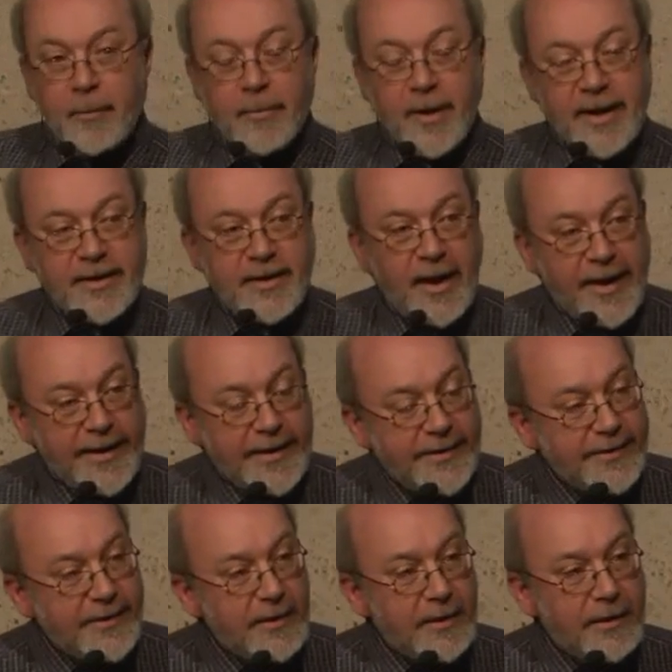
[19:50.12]
by
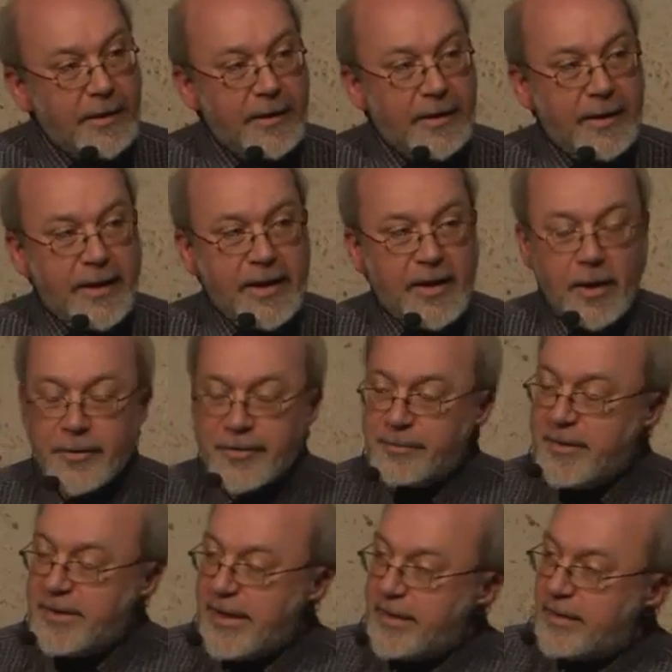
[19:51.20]
night, he goes
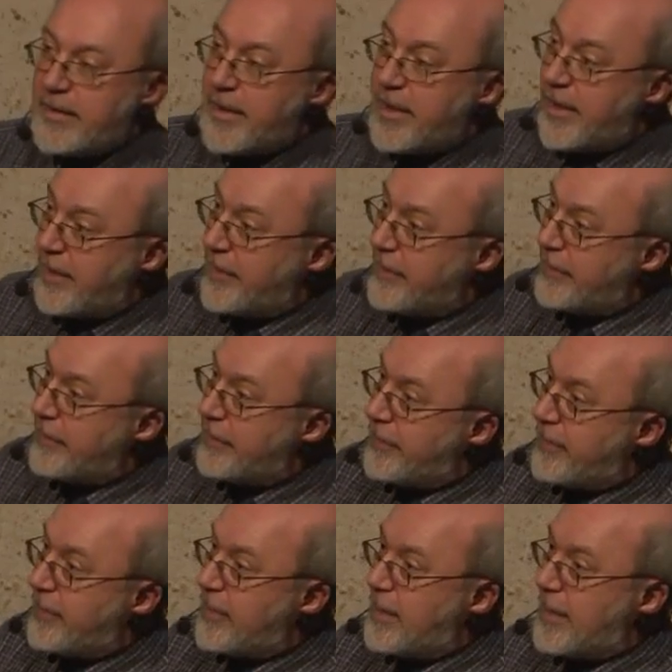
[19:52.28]
beneath the earth,
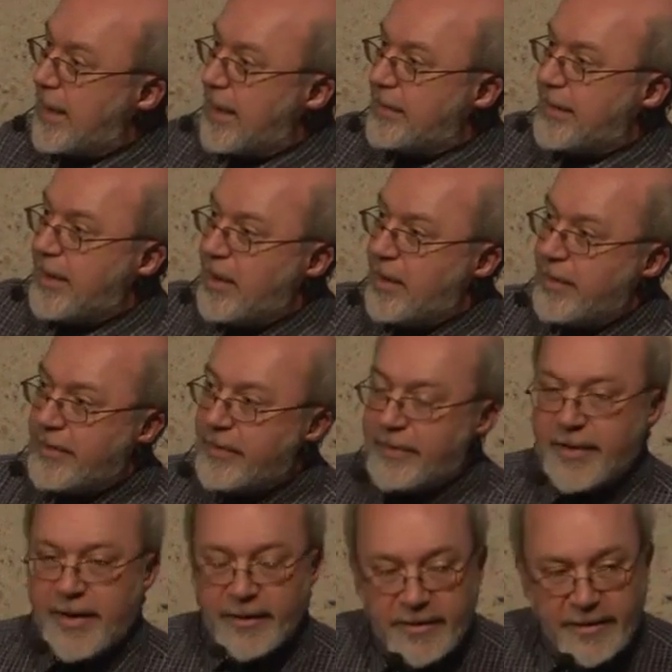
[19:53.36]
and the earth,
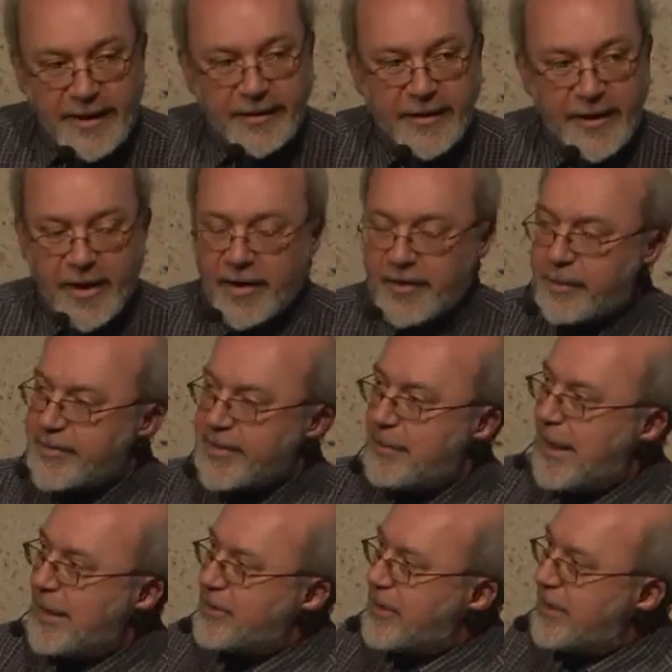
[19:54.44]
the underneath the earth, was
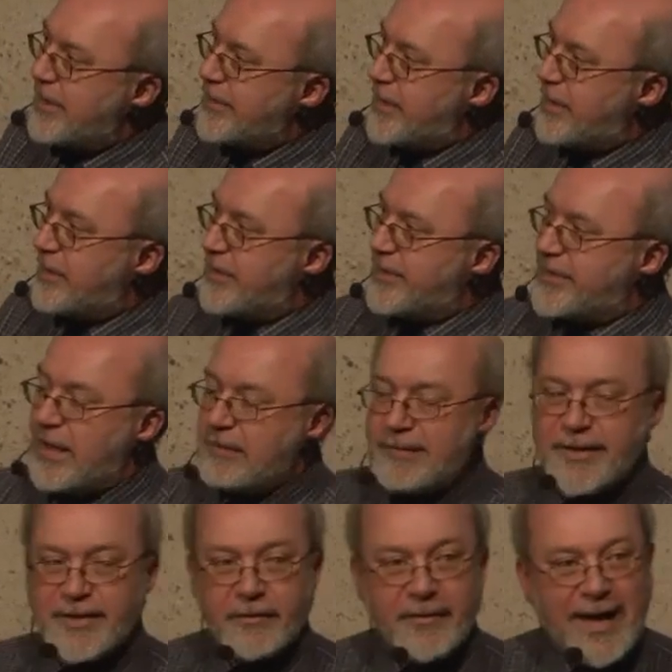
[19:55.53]
imagined as a
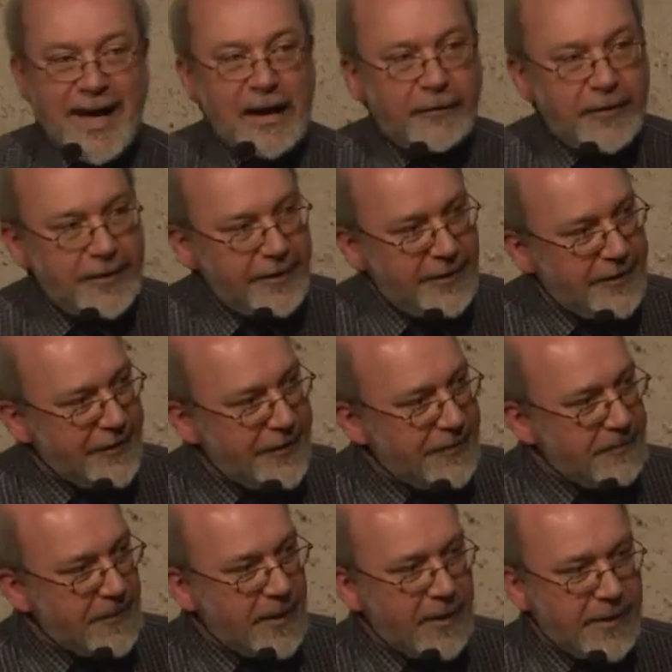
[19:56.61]
series of caverns.
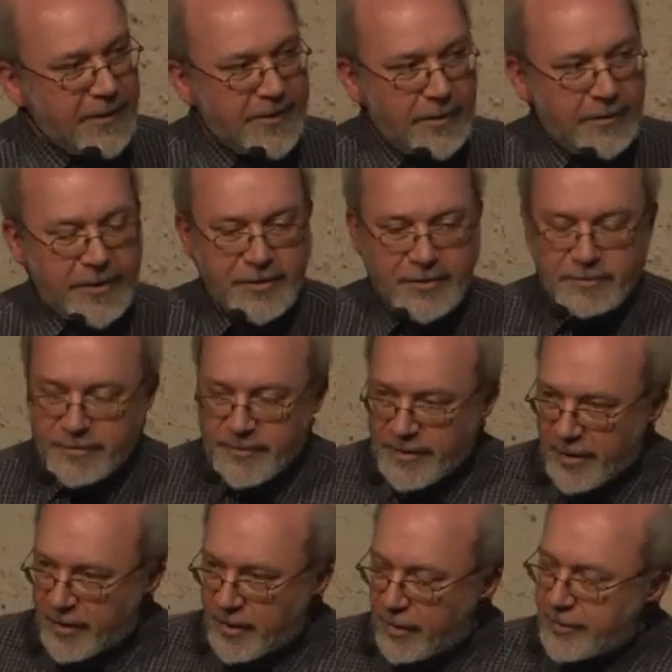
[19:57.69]
So
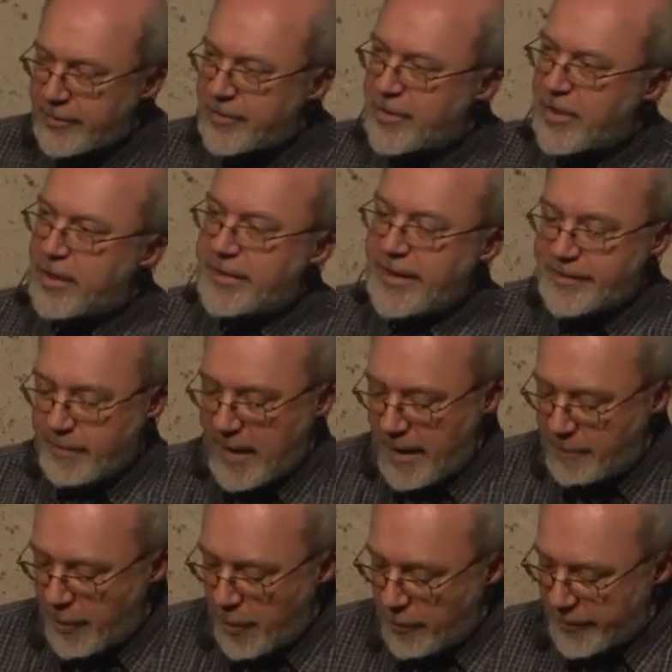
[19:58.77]
the god journeys by
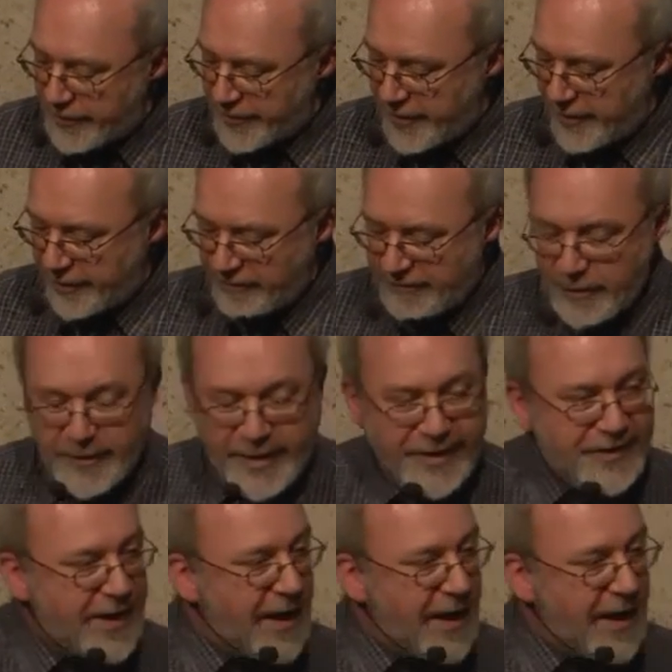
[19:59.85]
boat through these